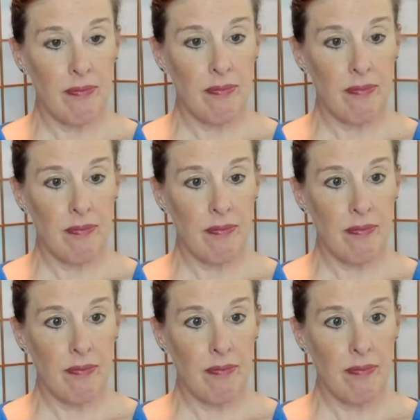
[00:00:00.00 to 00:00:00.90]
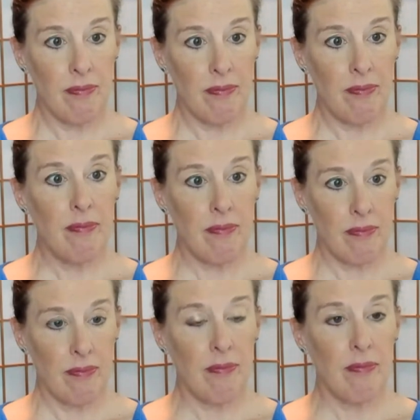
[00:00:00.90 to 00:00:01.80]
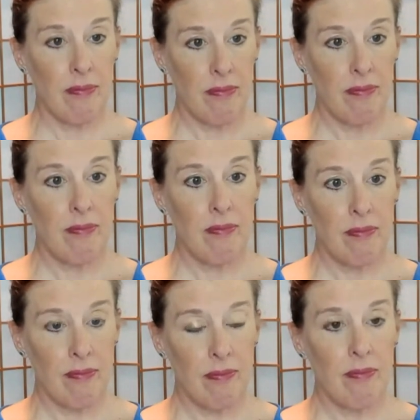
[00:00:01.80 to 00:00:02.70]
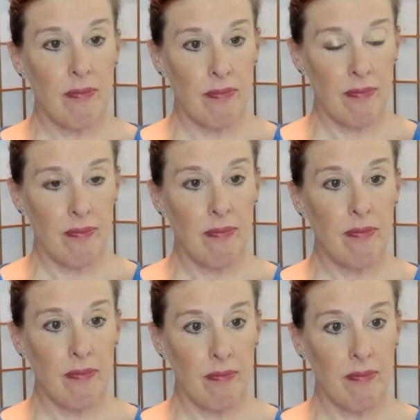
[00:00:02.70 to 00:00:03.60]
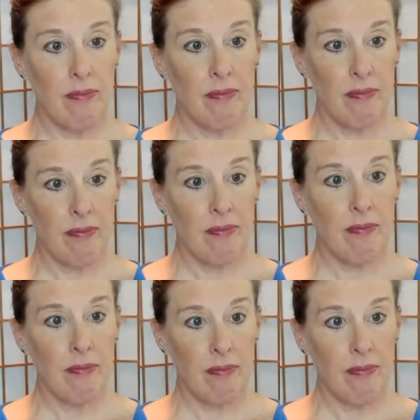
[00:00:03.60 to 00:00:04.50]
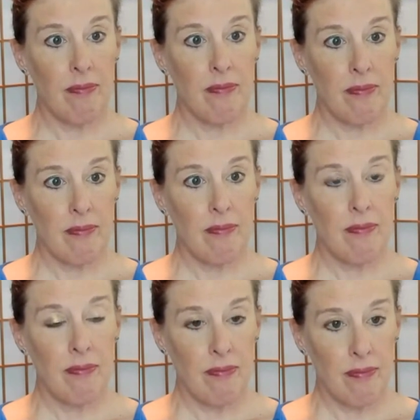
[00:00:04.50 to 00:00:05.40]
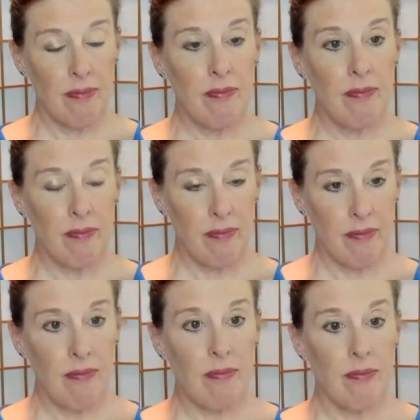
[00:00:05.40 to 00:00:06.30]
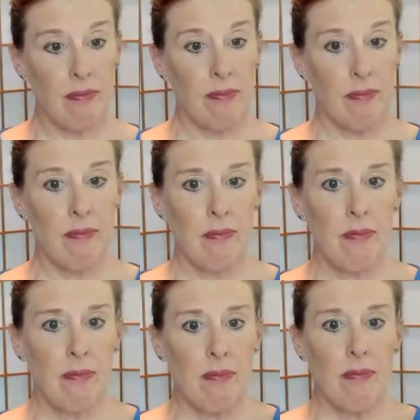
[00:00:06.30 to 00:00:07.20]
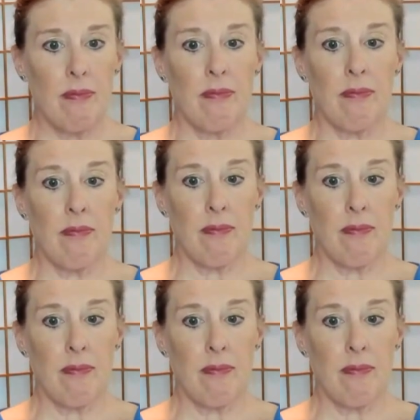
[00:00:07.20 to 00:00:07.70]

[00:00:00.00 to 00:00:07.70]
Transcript: (not speaking)